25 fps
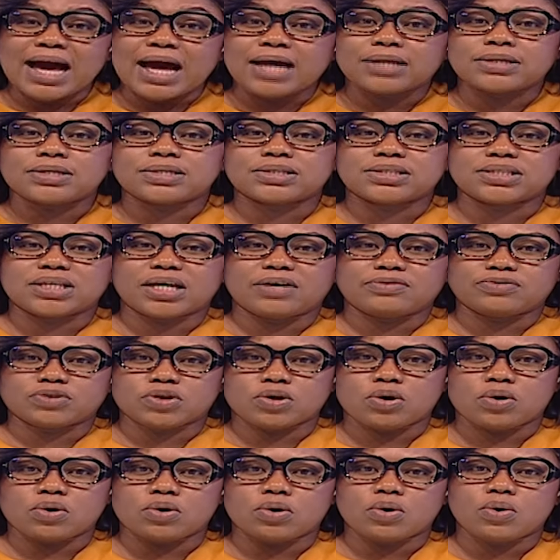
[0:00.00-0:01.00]
in
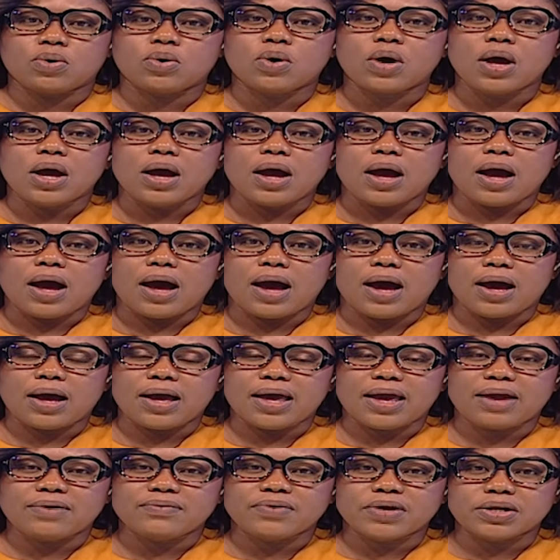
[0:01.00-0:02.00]
underserved cocoa
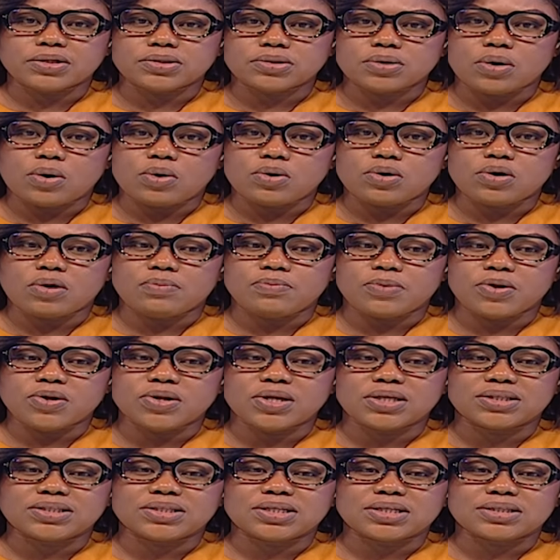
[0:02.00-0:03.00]
areas or
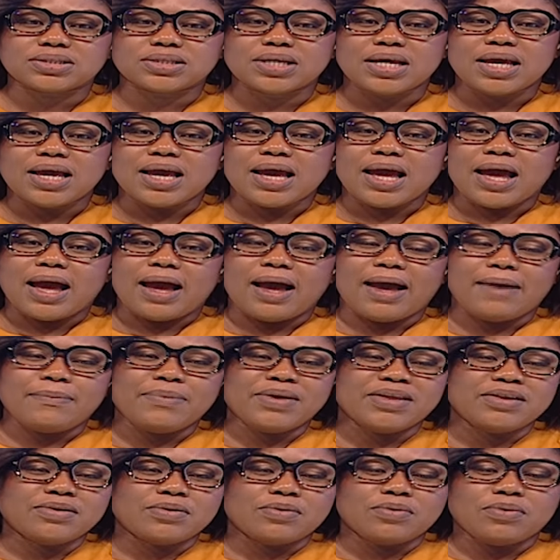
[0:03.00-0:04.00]
communities.
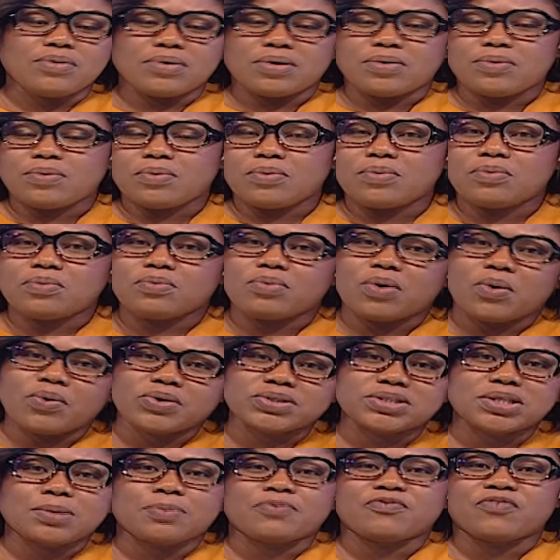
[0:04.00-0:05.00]
I mean, what
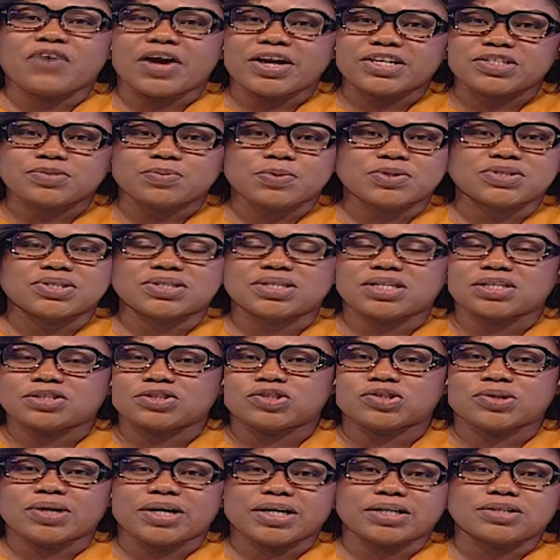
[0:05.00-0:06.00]
was the Vice
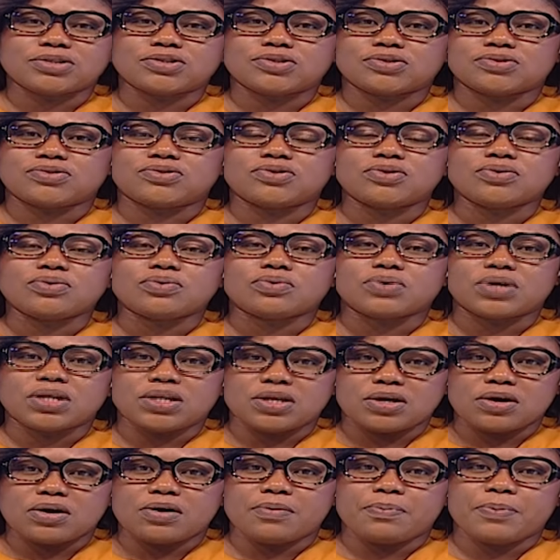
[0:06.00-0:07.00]
President trying to do,
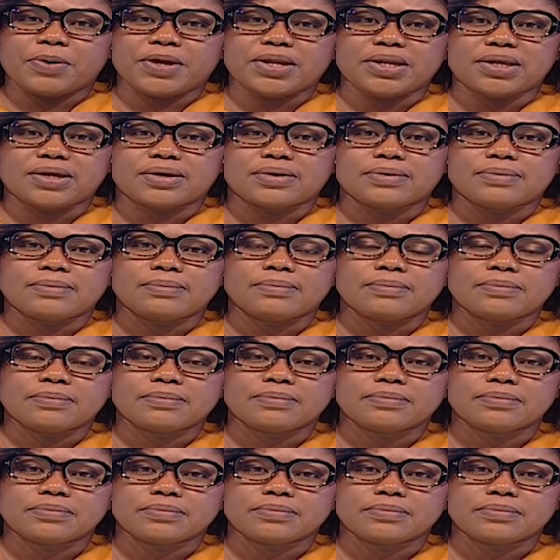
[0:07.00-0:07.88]
in your opinion?